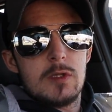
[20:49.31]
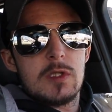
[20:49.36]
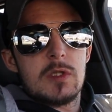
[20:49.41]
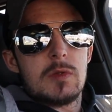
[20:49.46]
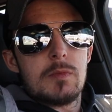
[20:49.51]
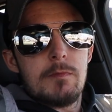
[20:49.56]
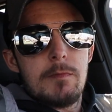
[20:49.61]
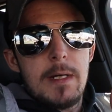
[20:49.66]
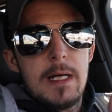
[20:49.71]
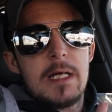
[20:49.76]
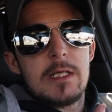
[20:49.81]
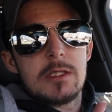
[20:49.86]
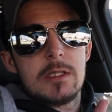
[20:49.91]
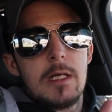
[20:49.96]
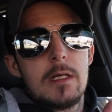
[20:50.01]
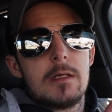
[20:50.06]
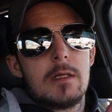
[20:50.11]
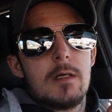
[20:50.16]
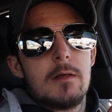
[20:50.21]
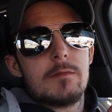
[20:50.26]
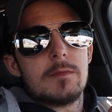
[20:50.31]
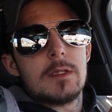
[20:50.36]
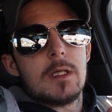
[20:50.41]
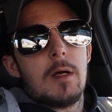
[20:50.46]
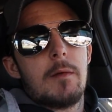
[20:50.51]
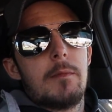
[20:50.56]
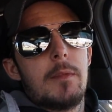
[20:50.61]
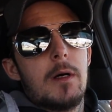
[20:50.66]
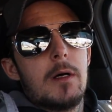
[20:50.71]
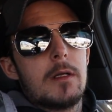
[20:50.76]
smash that thumbs
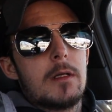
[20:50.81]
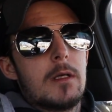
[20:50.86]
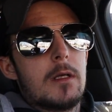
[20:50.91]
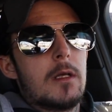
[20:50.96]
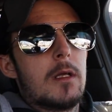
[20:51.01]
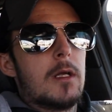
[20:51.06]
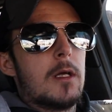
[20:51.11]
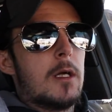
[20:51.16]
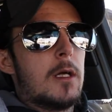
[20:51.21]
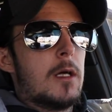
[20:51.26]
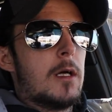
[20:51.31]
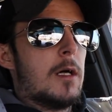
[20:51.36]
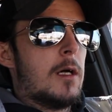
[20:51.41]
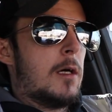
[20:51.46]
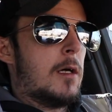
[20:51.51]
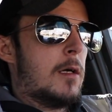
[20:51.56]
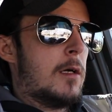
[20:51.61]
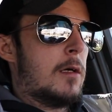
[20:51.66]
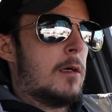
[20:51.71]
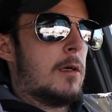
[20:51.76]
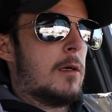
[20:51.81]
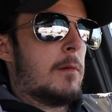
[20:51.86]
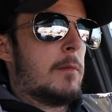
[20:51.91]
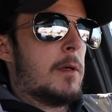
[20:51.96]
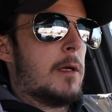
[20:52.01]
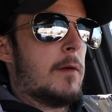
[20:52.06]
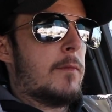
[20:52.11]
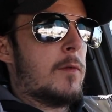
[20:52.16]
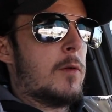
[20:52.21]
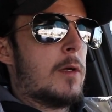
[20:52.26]
up button.
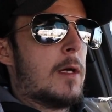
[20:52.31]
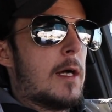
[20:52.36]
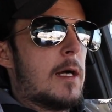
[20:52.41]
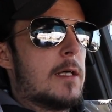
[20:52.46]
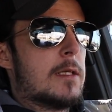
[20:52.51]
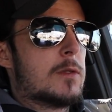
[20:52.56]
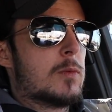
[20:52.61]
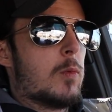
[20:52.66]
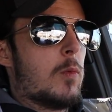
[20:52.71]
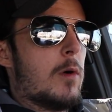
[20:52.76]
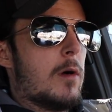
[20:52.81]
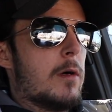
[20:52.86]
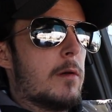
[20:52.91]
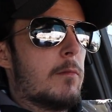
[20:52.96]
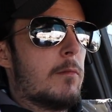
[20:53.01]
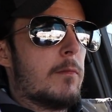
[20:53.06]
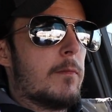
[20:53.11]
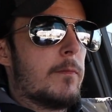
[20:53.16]
If you guys want